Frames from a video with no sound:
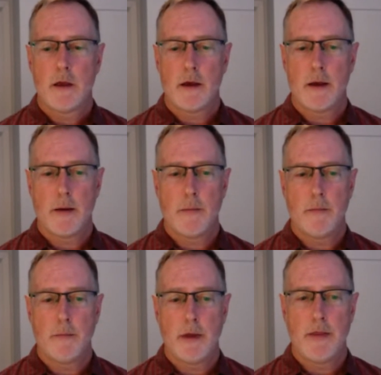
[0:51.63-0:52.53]

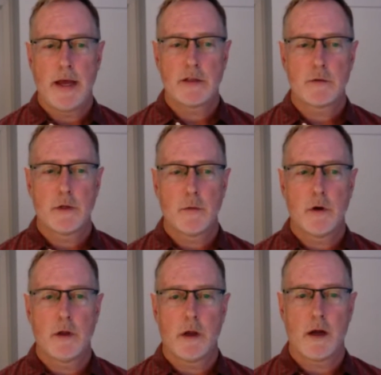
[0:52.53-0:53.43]
And that's really
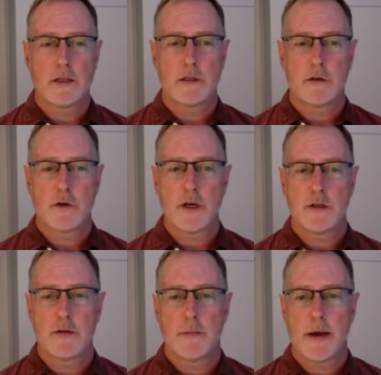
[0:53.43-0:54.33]
where the
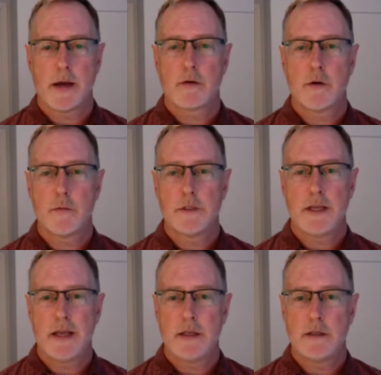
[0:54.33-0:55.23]
concentration of microbes
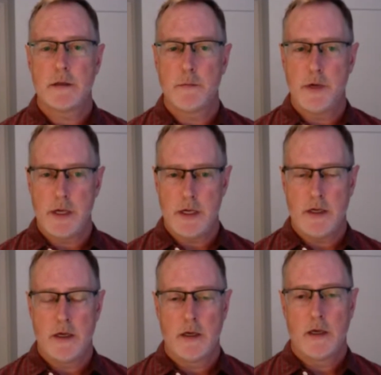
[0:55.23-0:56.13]
tends to
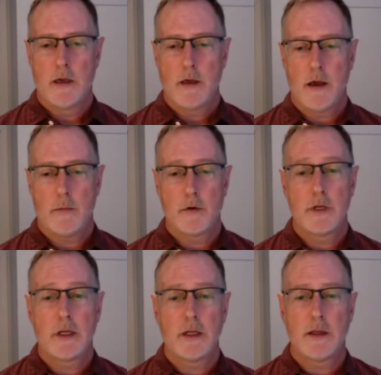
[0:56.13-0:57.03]
be,
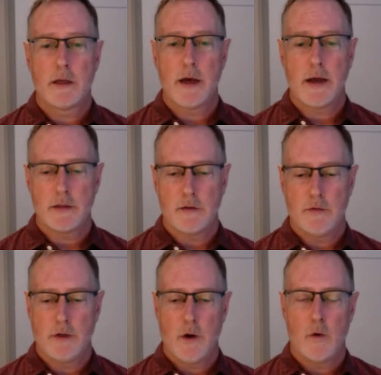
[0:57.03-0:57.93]
particularly in the gut. So
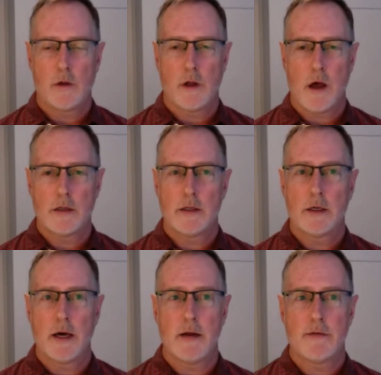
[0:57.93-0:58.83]
if you go along the
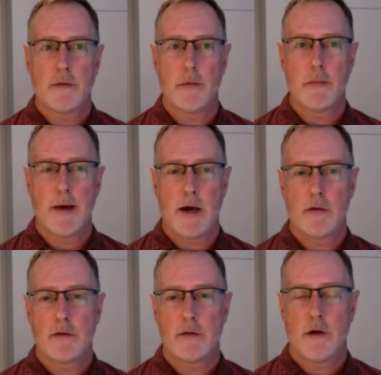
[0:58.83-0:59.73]
gut from the
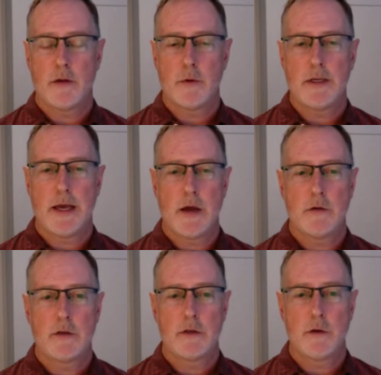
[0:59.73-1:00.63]
mouth all the way
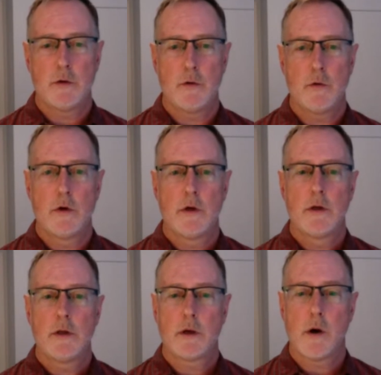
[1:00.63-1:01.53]
down to
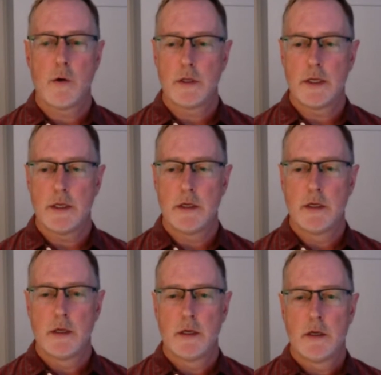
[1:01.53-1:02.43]
the colon,
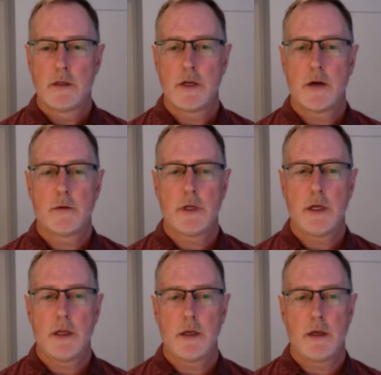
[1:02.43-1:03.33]

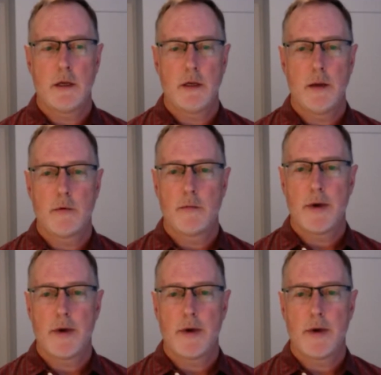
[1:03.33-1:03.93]
generally the number of